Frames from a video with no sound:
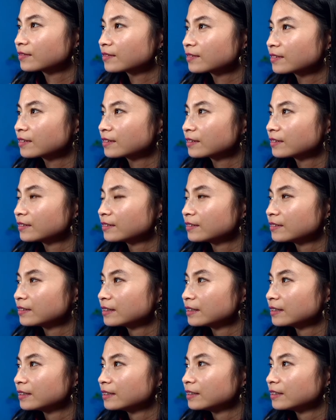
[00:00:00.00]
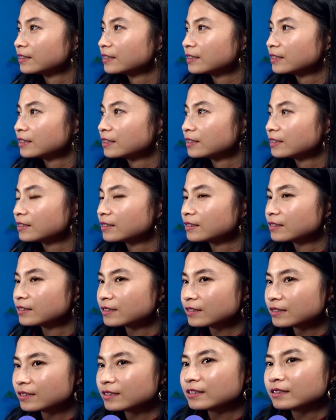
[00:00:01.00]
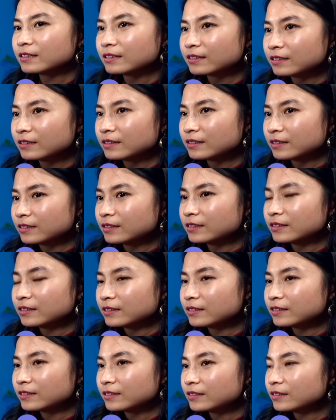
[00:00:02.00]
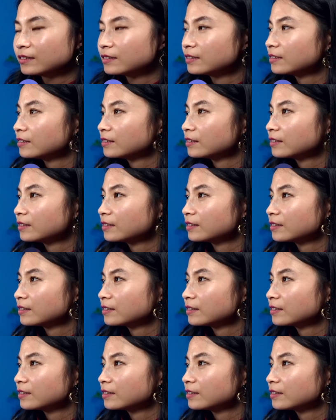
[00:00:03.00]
This person isn't speaking.